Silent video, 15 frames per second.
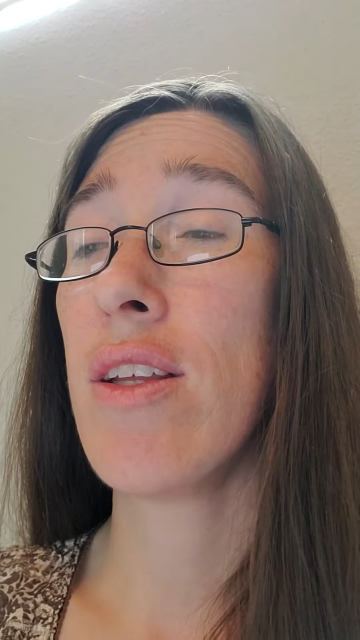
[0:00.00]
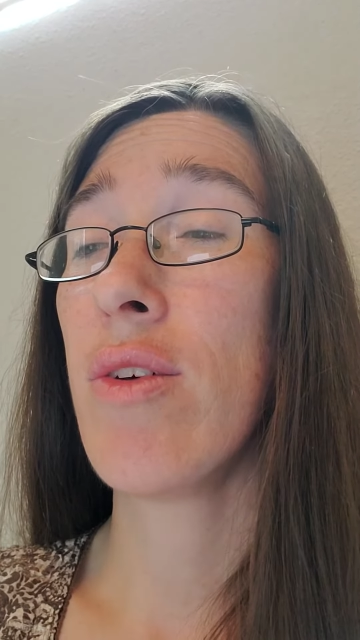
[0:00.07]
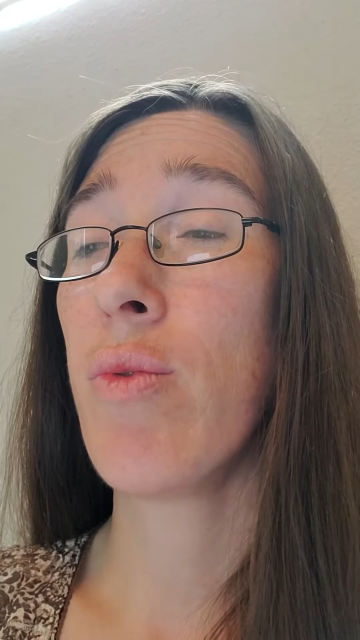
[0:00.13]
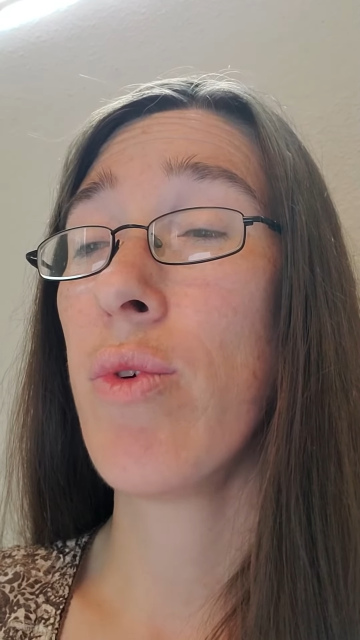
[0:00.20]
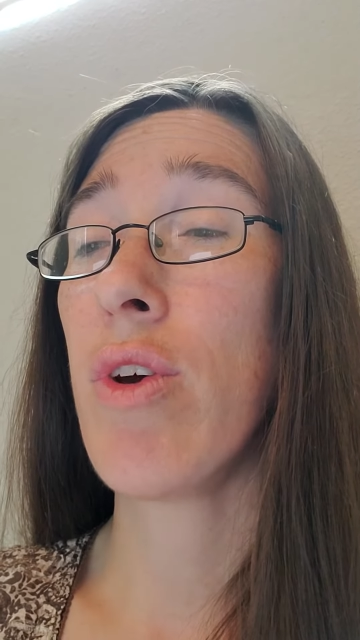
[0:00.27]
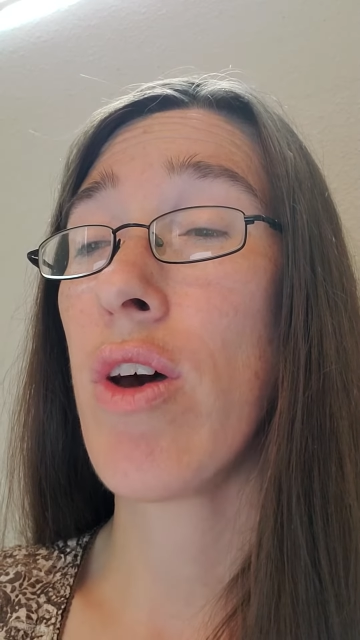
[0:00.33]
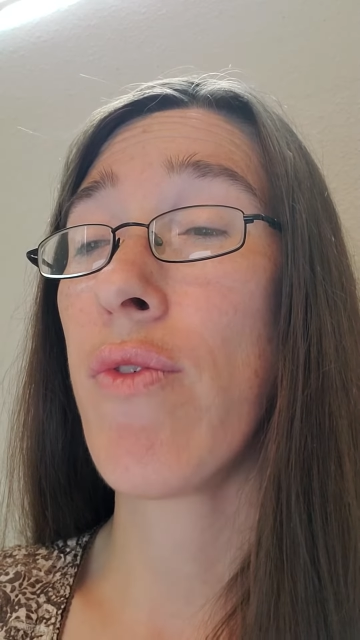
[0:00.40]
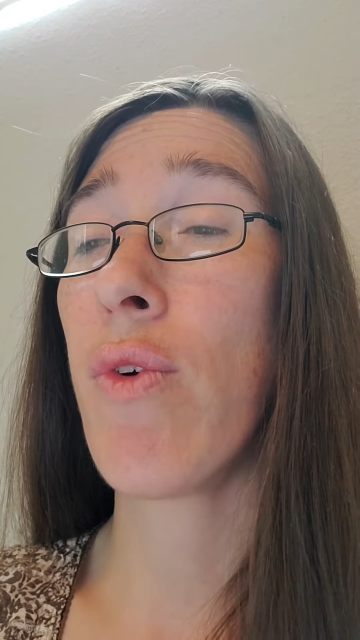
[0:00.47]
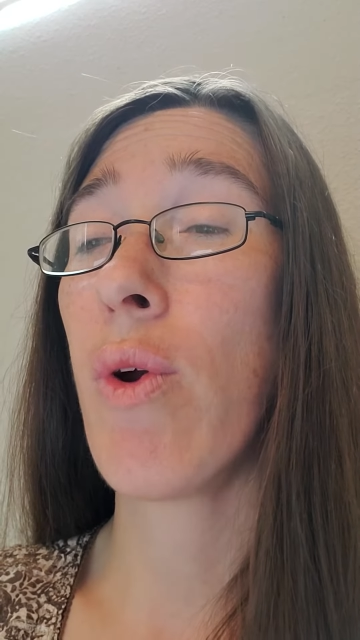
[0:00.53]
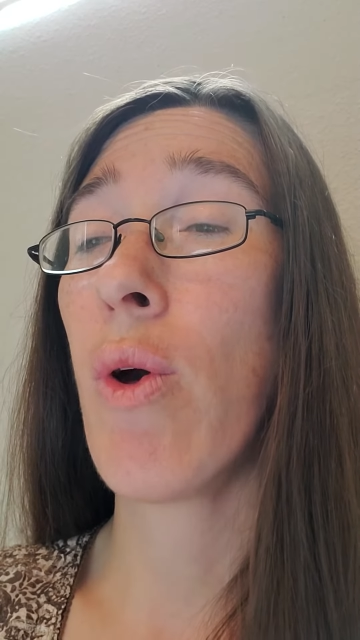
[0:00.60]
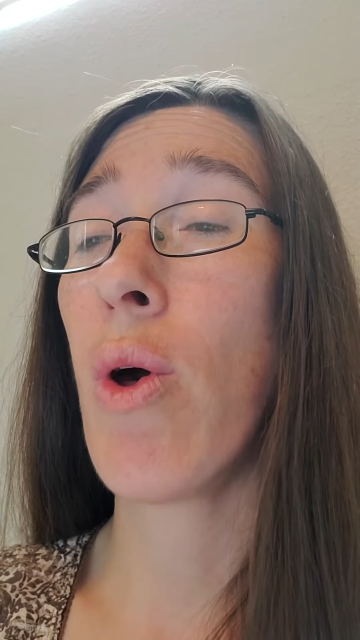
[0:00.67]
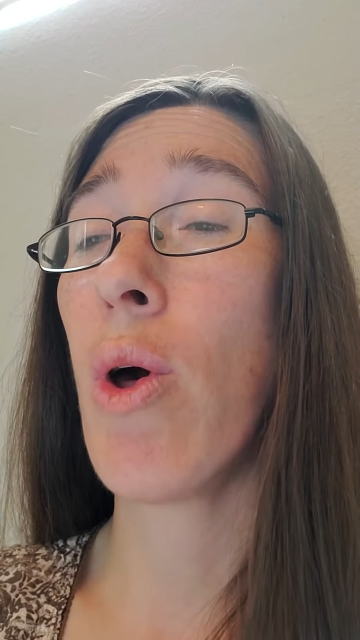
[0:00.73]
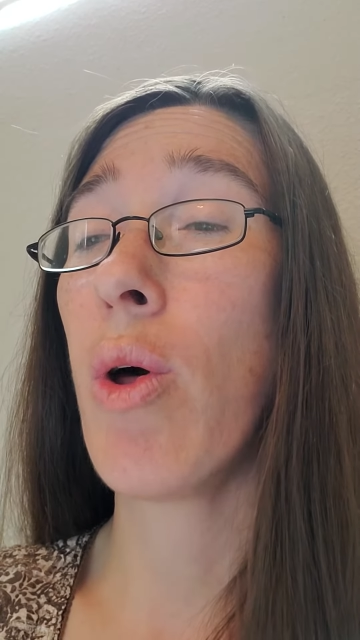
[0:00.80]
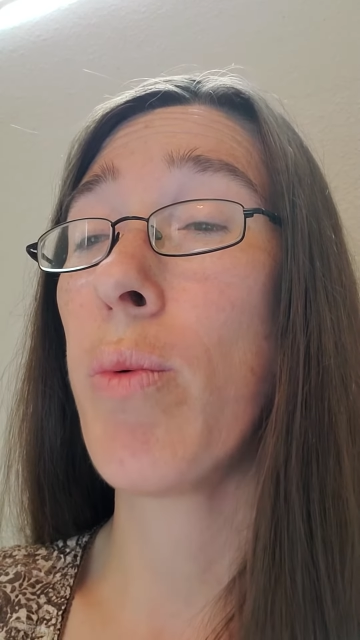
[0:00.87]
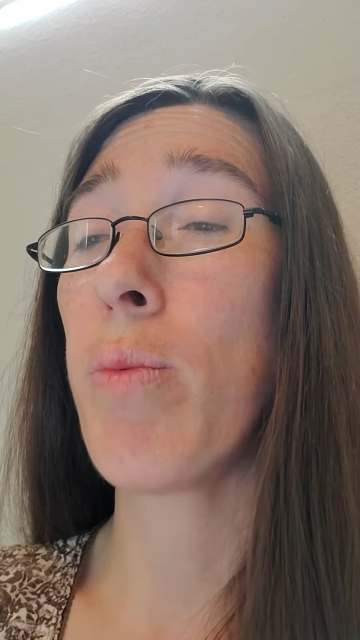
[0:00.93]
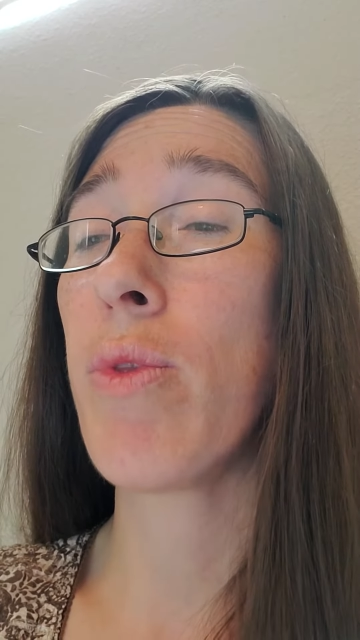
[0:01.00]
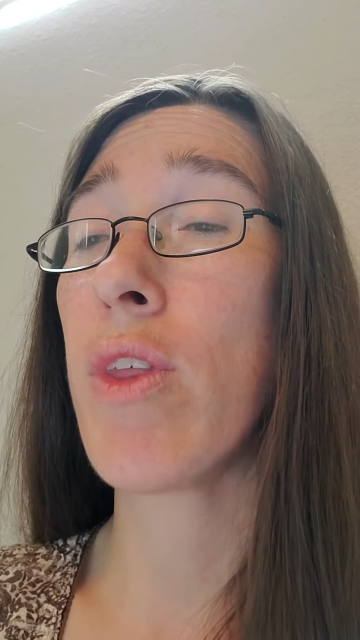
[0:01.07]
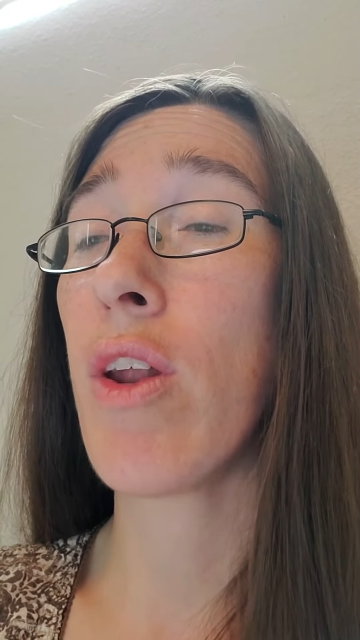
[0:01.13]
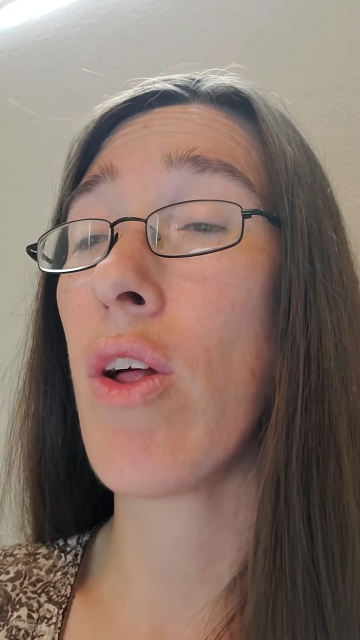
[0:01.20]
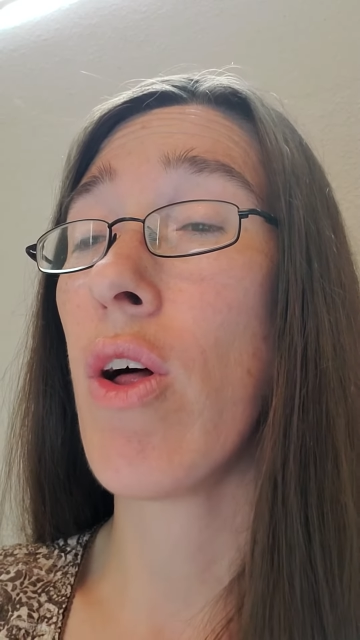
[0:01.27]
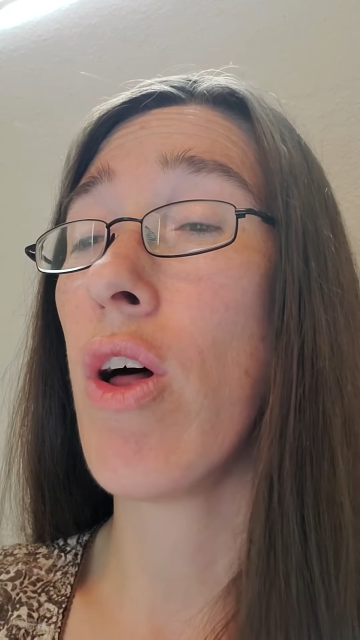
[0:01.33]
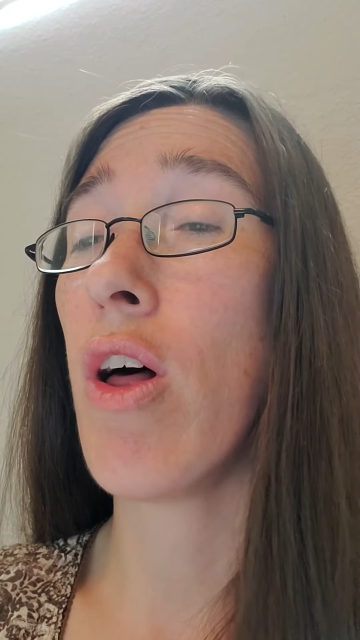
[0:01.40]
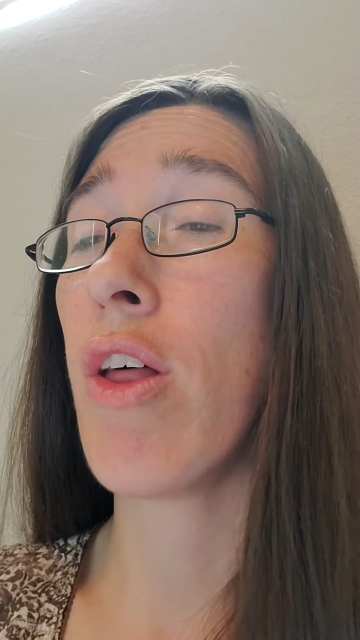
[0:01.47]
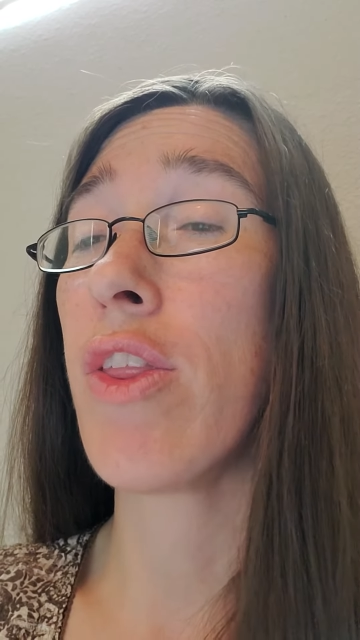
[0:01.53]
We offer hope that all